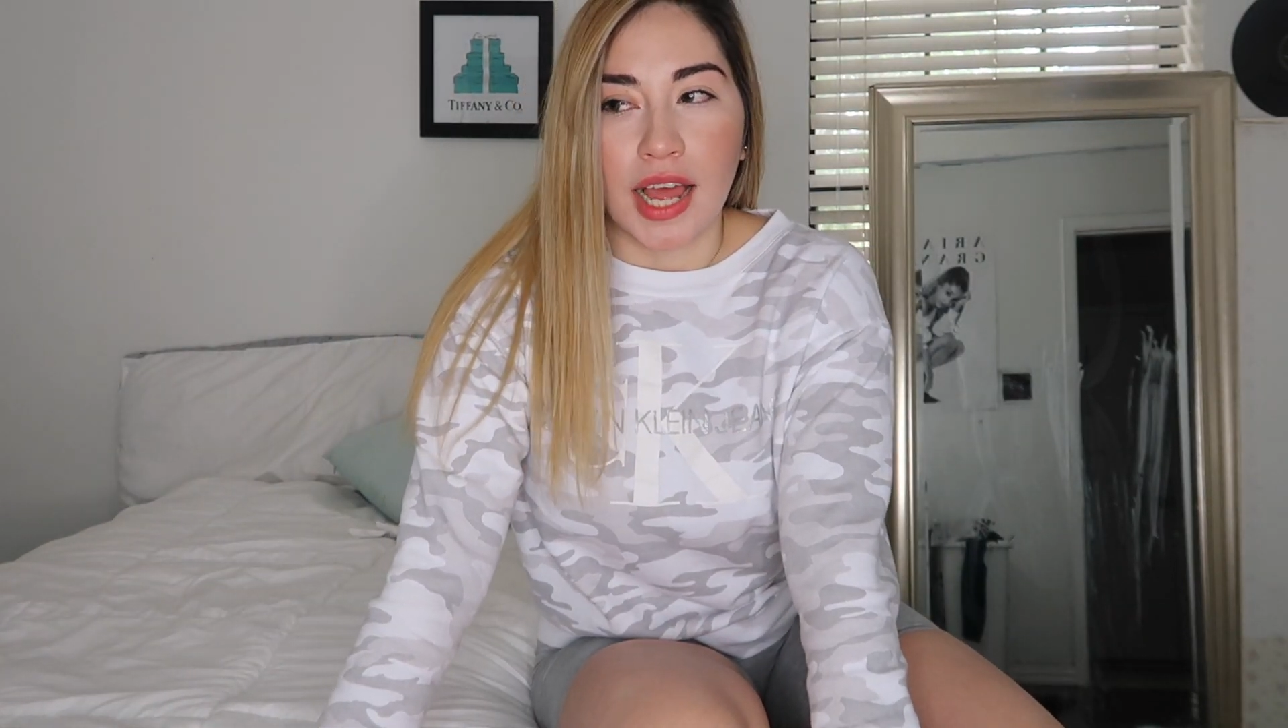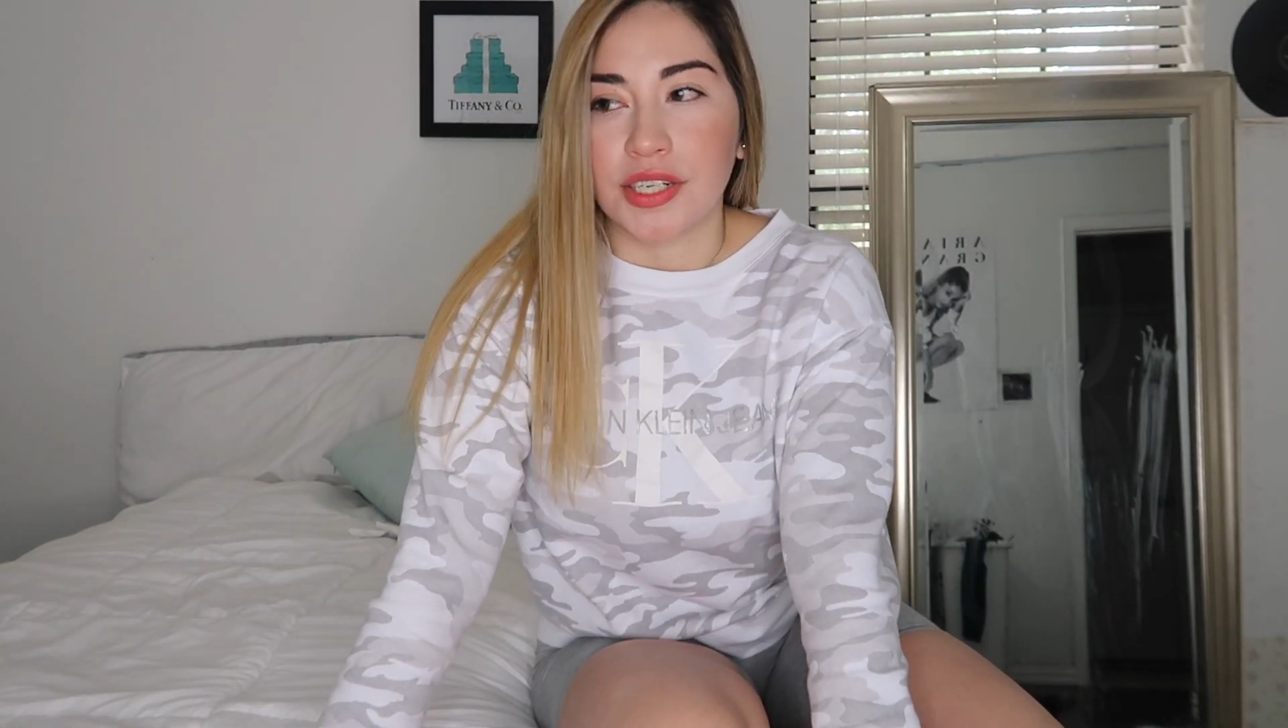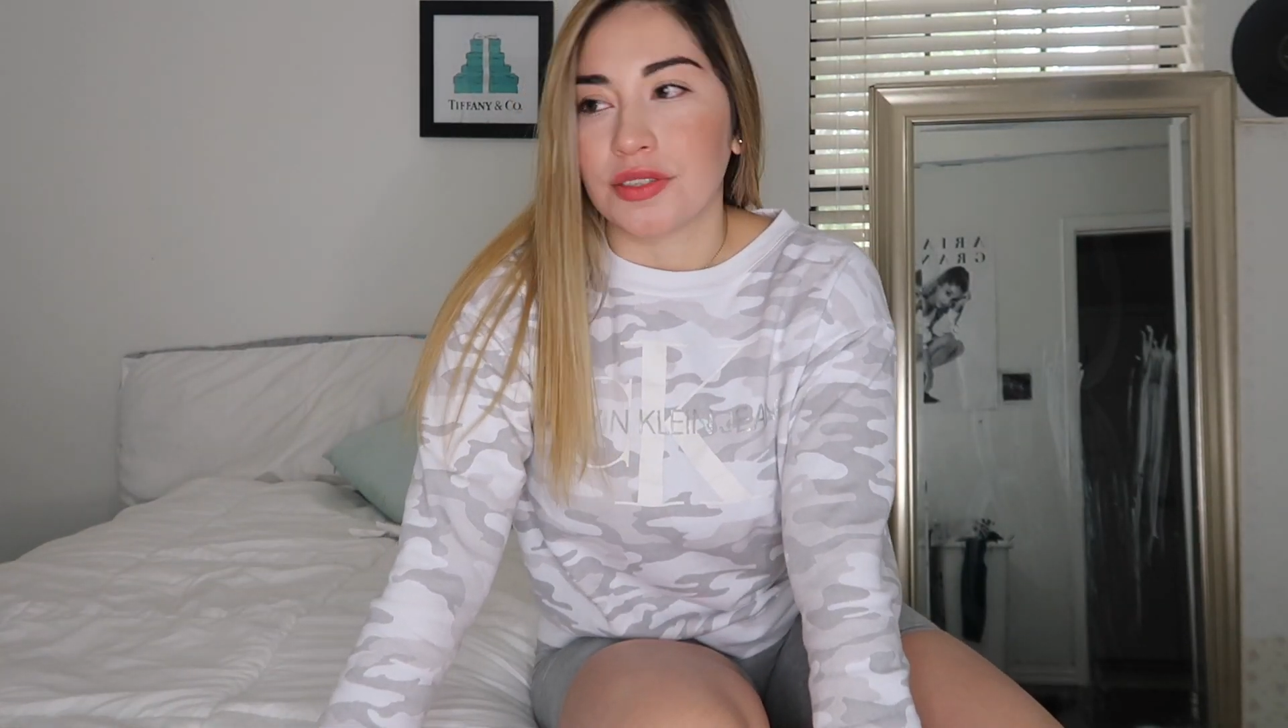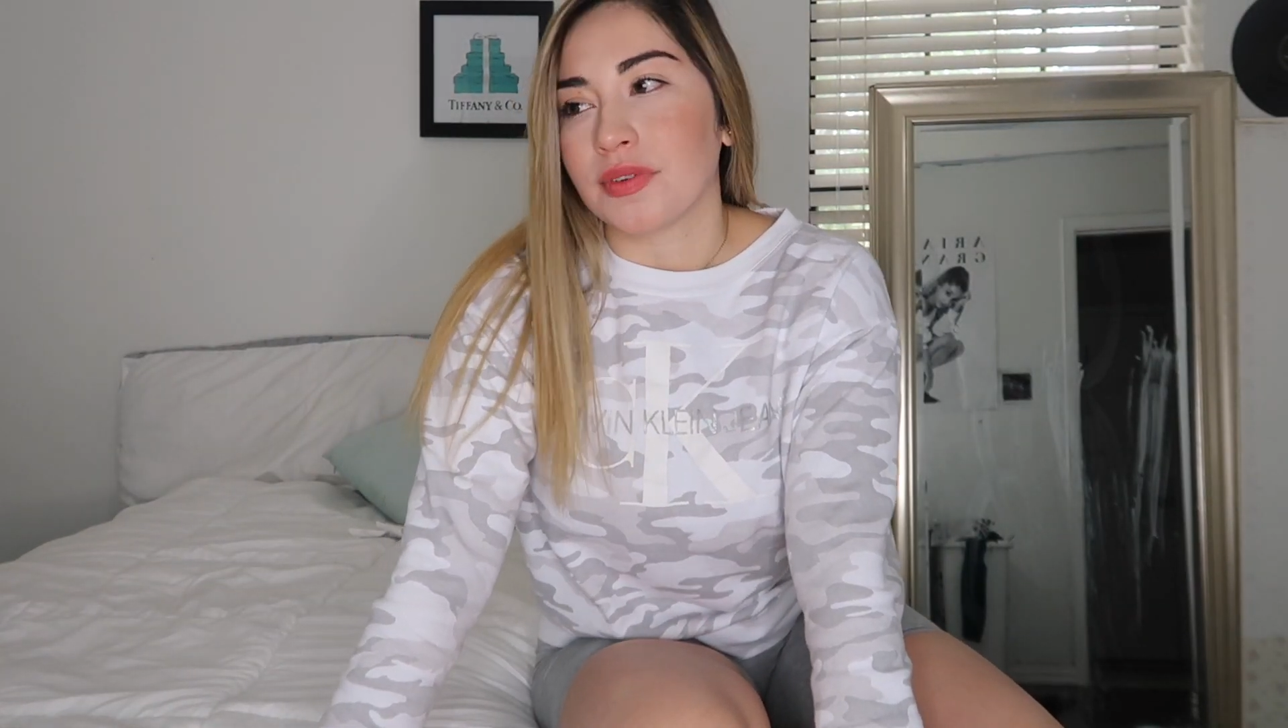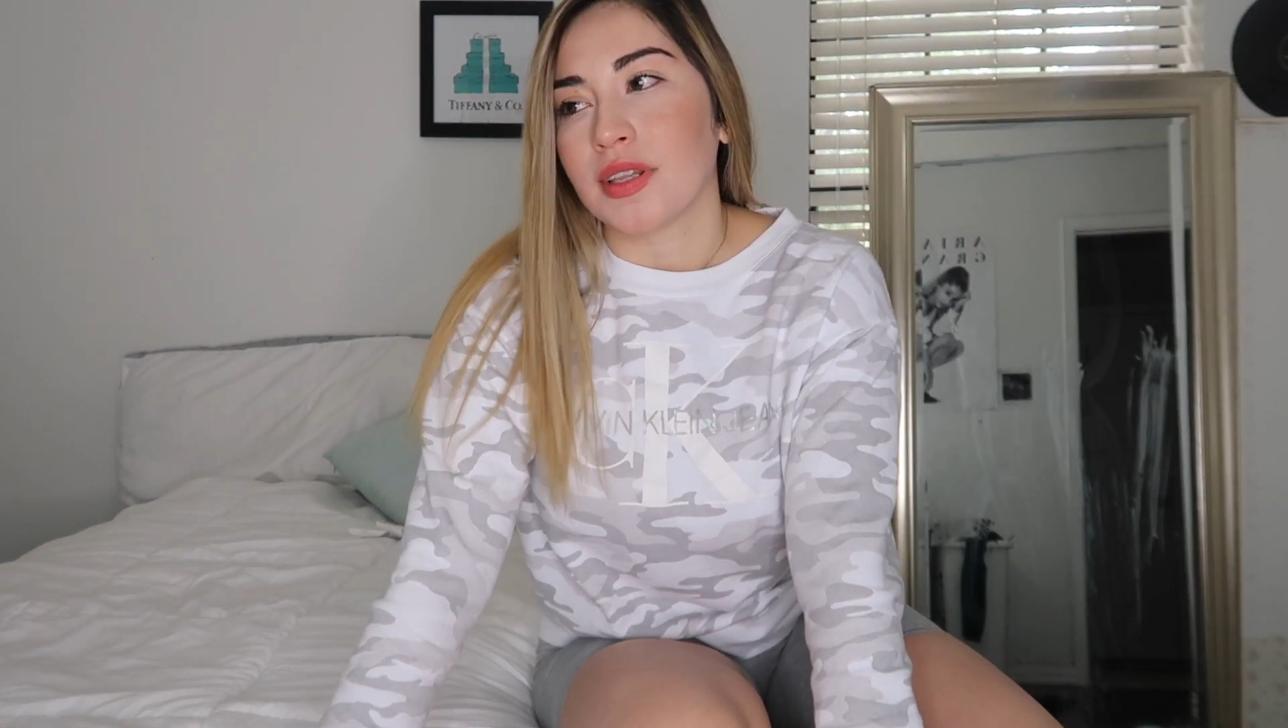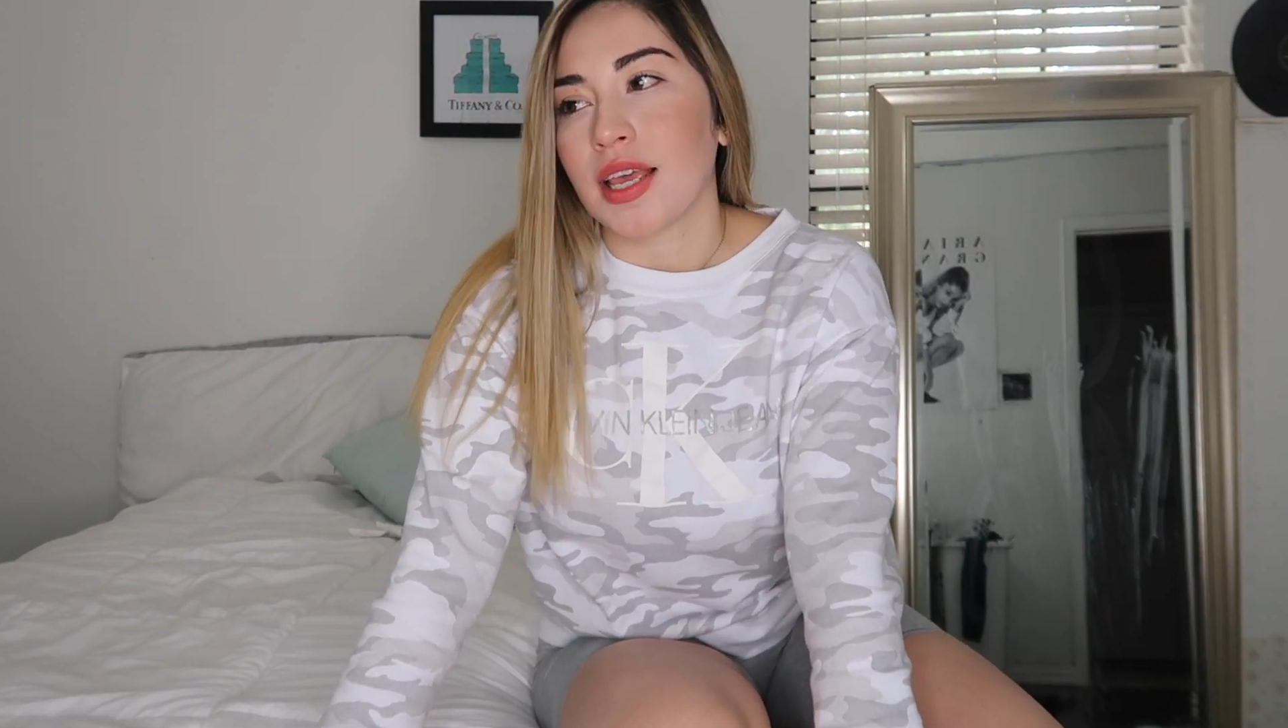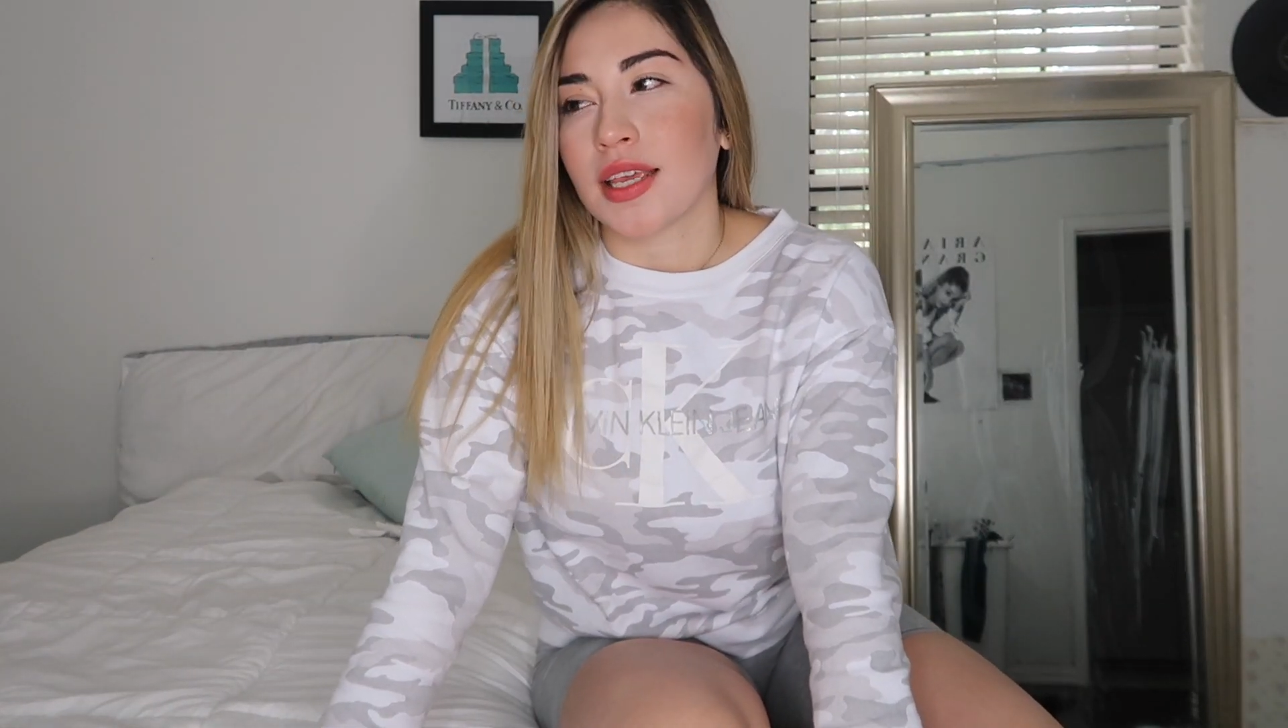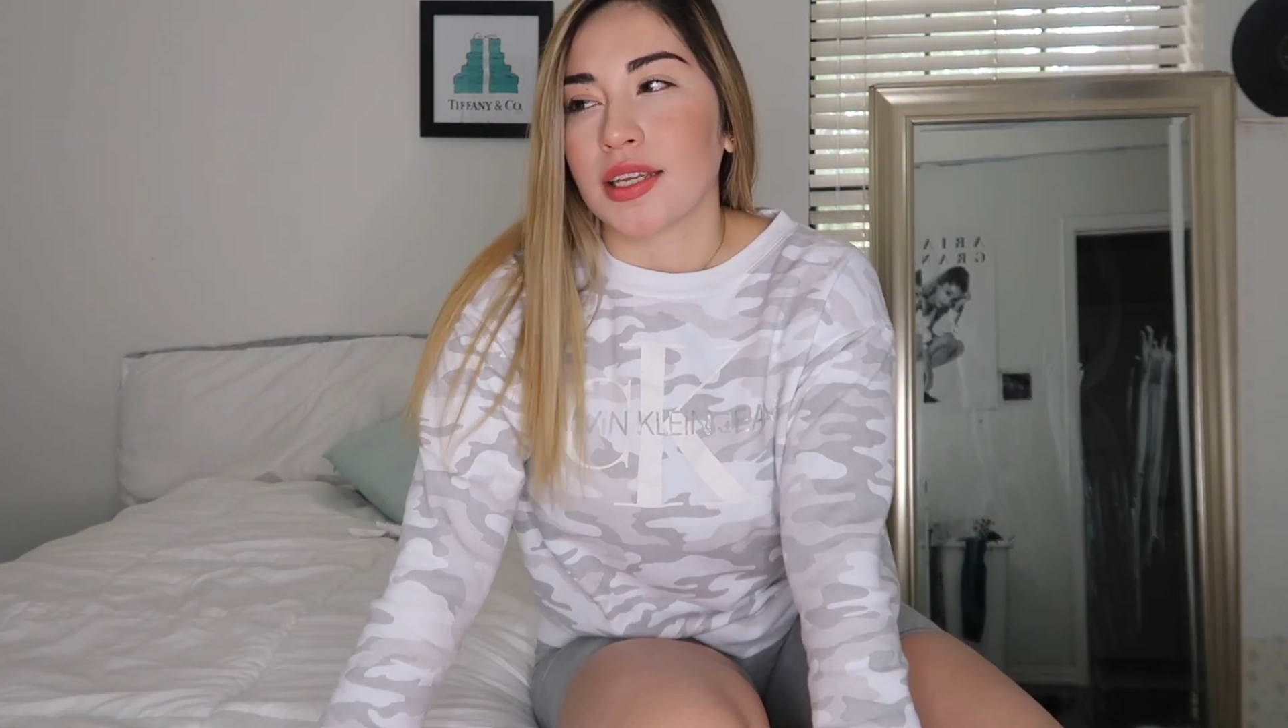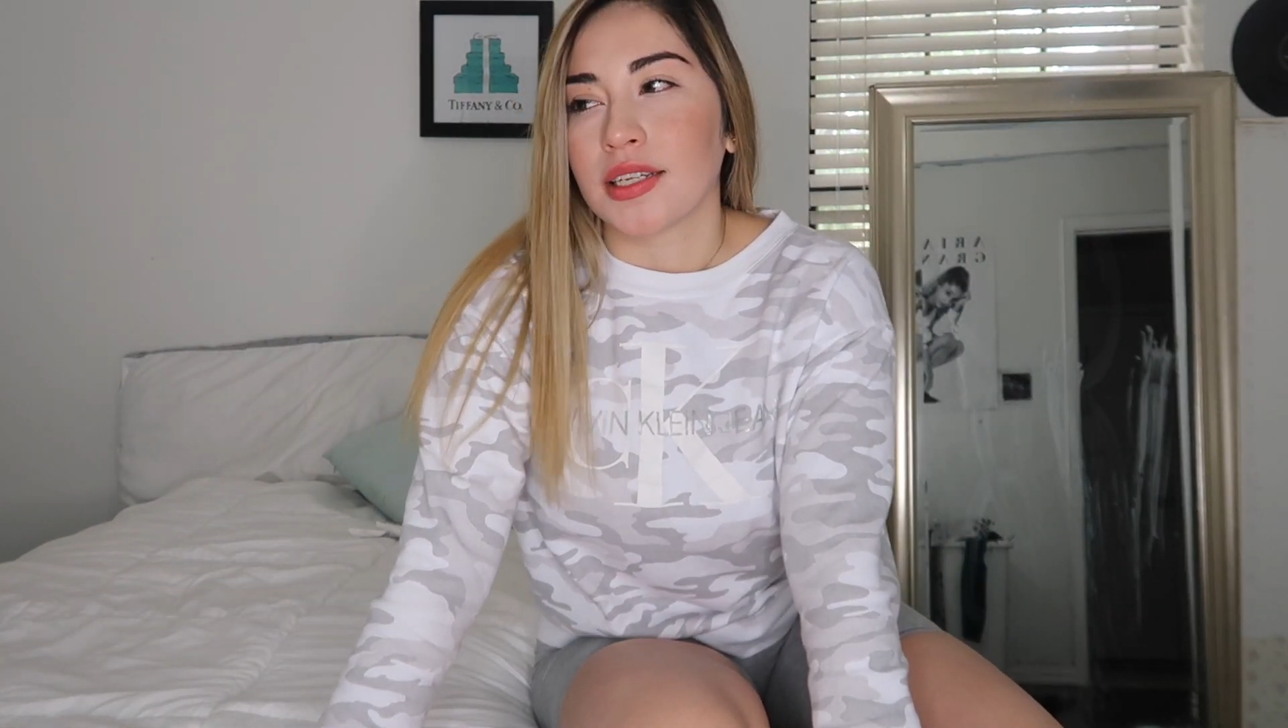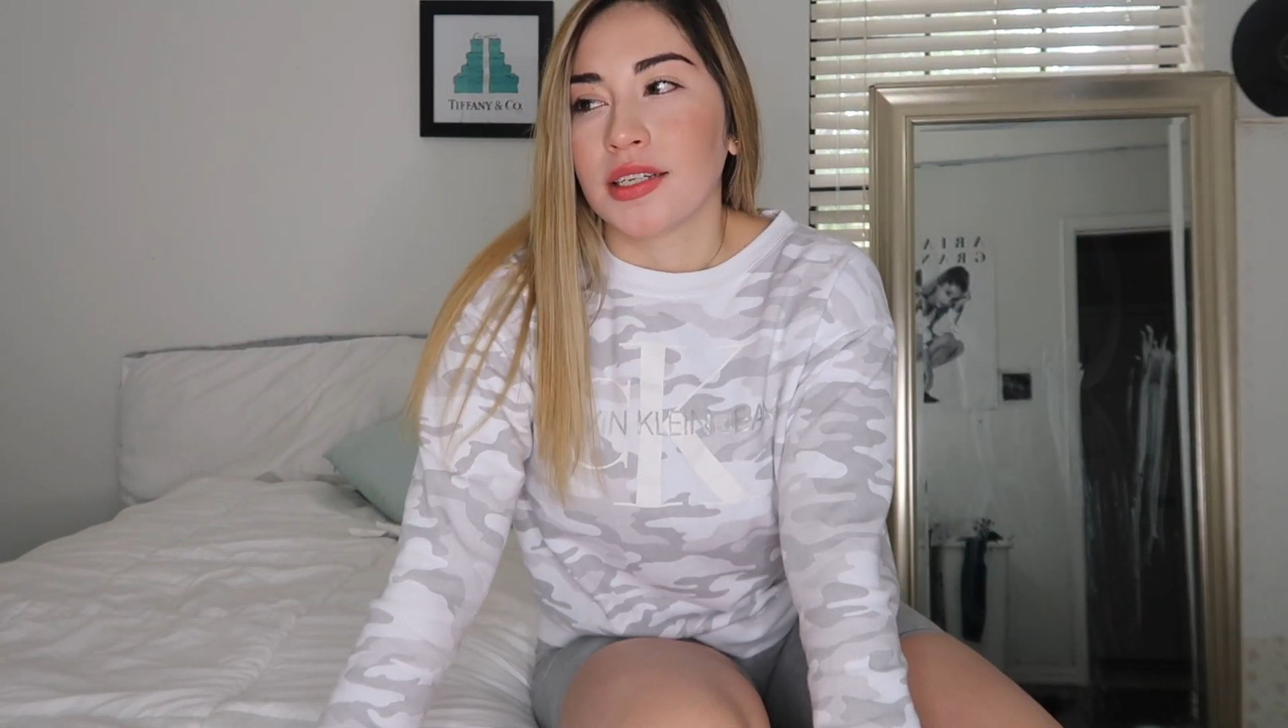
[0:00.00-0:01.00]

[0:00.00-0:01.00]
I just feel like